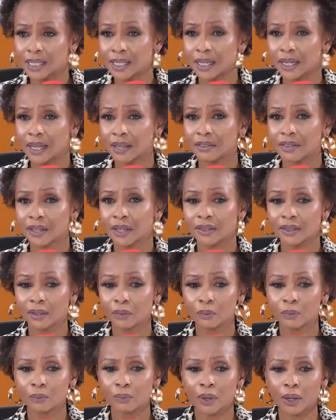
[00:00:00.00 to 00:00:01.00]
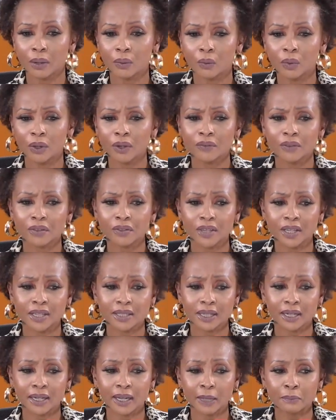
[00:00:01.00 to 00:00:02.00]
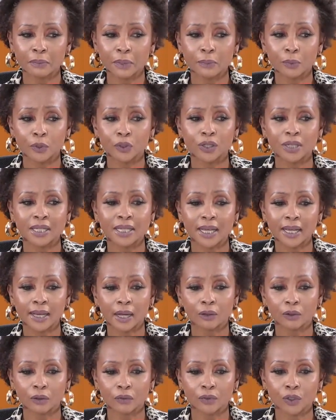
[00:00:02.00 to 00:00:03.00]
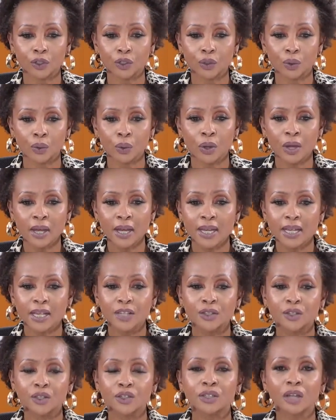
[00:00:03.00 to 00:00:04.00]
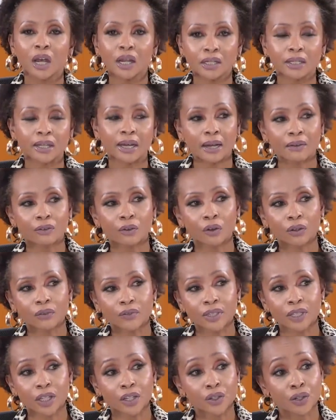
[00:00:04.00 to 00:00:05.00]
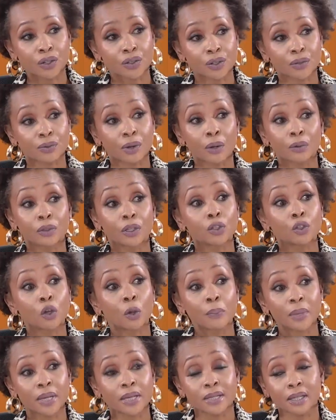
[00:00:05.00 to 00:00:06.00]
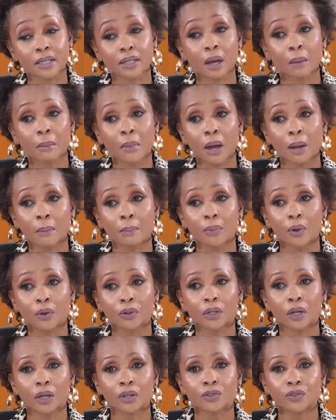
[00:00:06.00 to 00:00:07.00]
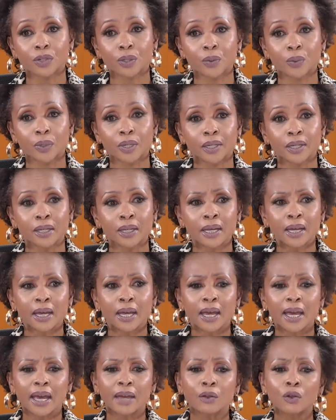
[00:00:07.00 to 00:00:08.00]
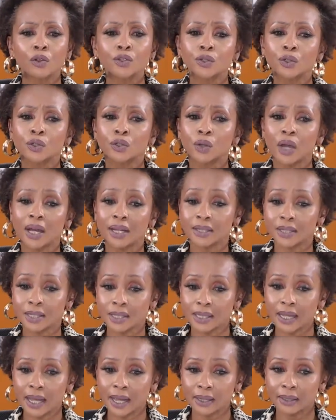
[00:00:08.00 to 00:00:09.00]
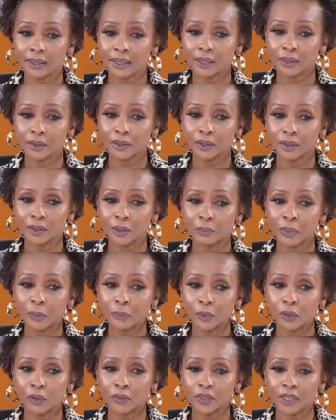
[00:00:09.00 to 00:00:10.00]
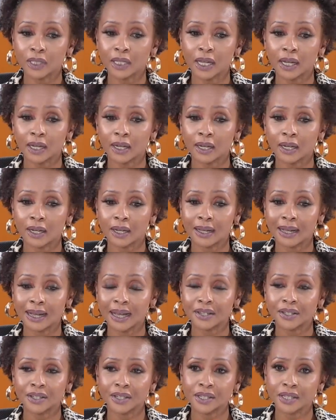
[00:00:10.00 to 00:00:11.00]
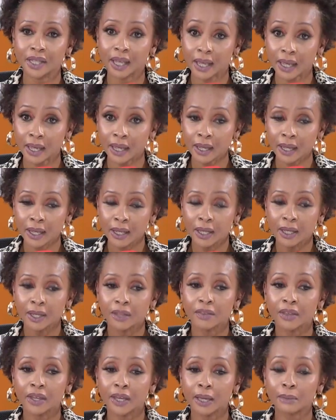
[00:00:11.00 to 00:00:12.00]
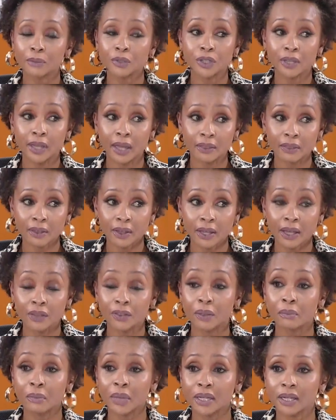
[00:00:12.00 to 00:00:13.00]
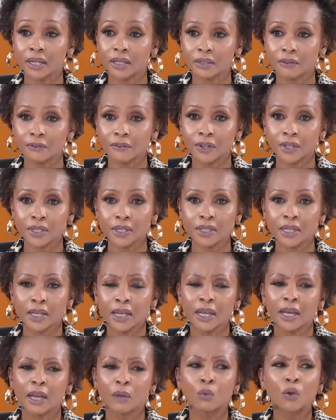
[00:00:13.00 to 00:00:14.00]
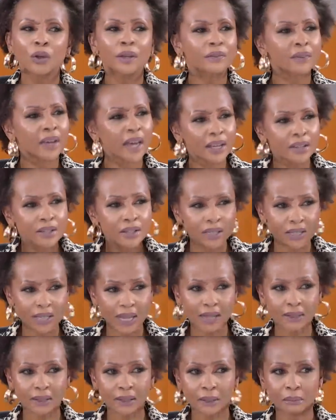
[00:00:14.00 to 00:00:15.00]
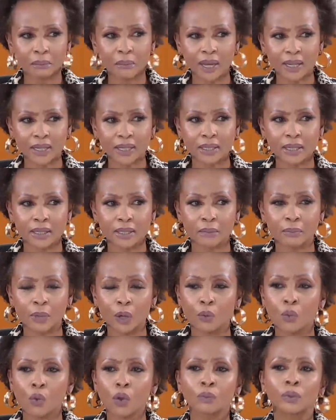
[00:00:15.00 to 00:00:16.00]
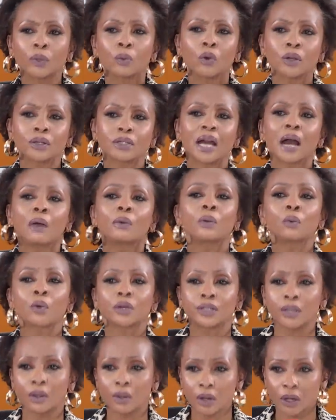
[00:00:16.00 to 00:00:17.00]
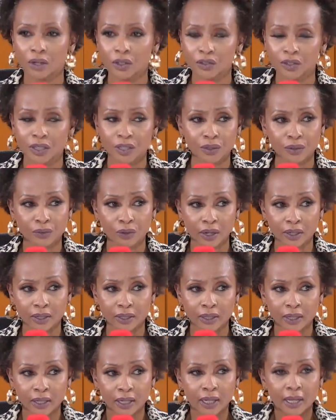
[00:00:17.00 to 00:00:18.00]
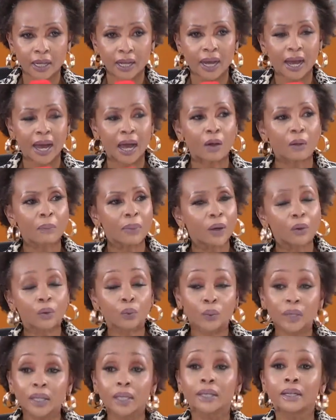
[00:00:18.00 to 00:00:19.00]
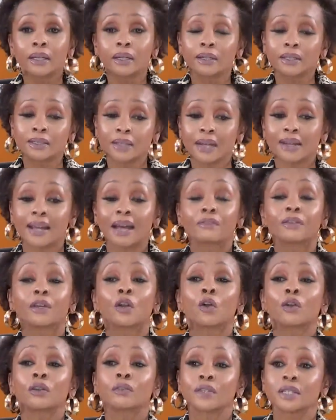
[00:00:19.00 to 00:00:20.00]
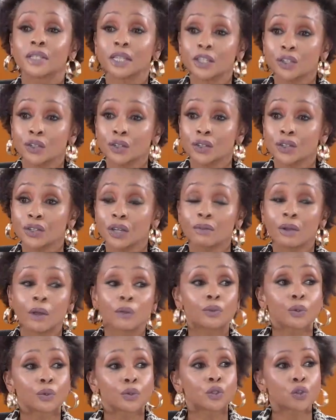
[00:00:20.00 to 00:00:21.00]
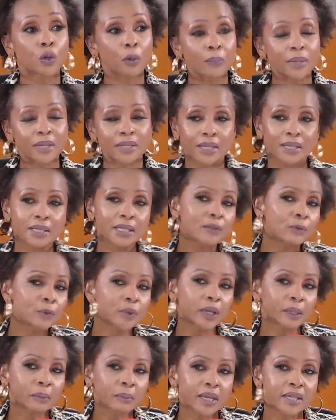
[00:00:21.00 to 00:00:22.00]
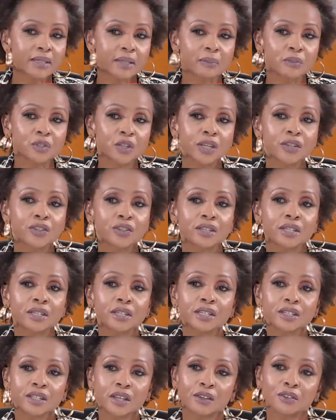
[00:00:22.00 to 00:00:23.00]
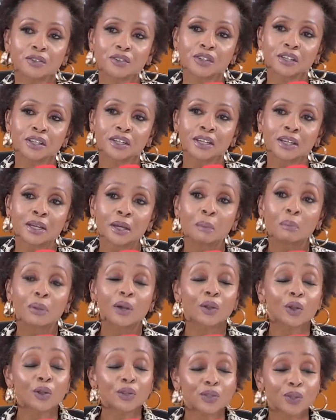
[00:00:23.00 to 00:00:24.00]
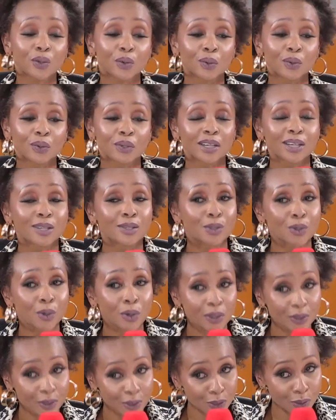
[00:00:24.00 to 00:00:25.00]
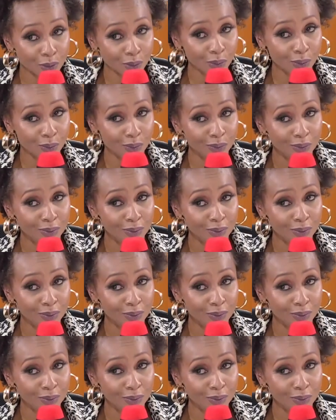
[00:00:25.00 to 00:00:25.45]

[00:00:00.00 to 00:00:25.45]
And I think that one of the things I'd like people to take out of the show is to start to have conversations around yes. the topics that come up on Country Queen and also to understand that the people of Silanga had a say, they came together and they made a difference. And what if Kenyans always had that mindset about what we want, how we want our country to run. Mm. How about we start having conversations around those topics and see if we can make some changes in this country? But also enjoy the show,